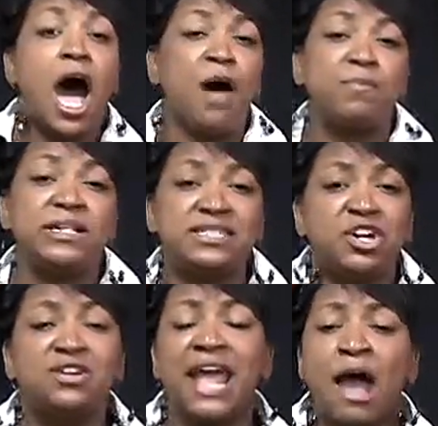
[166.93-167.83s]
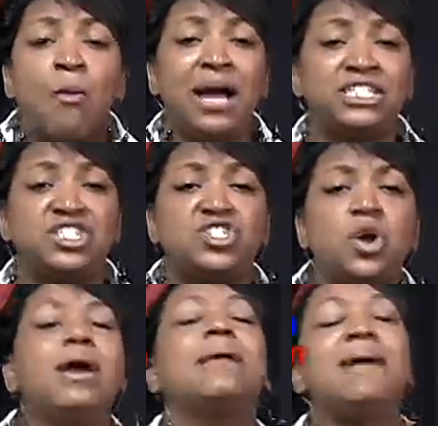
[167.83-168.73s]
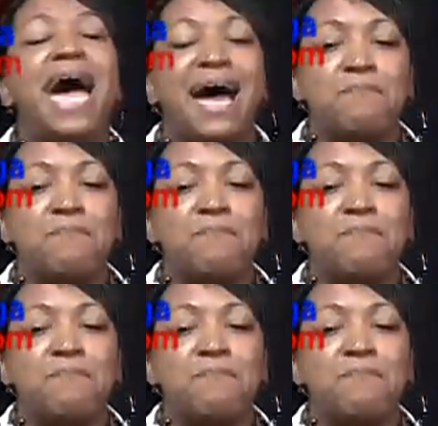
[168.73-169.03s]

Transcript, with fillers: up until now, I just thought I'm high